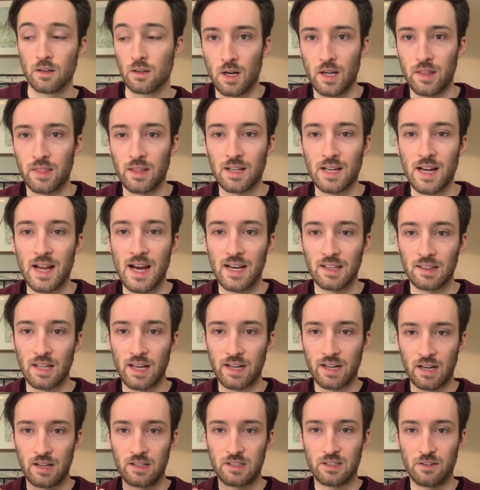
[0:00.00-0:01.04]
I think I had
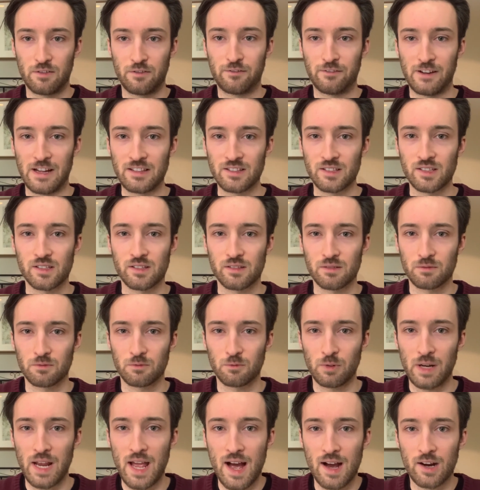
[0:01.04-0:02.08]
like a defense
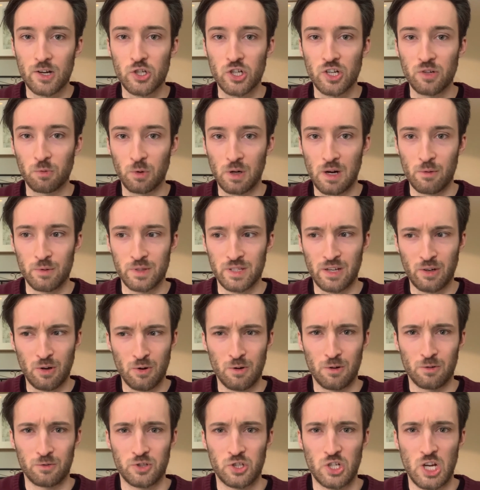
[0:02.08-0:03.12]
reaction where I was like,
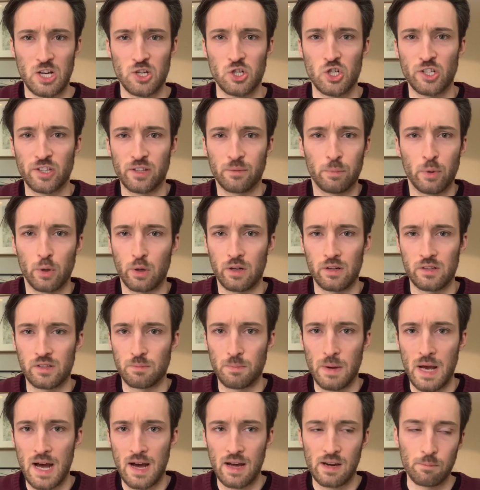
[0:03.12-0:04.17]
oh, changing the book is
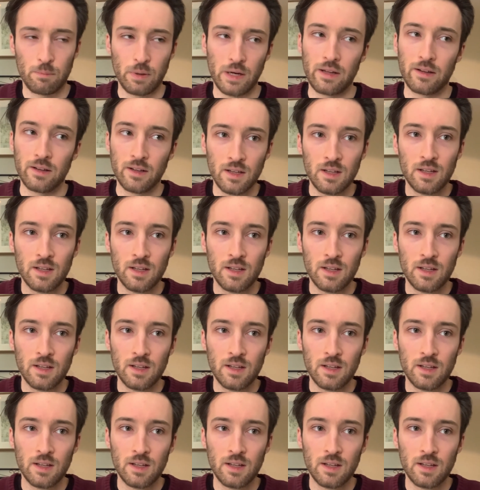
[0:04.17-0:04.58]
bad, but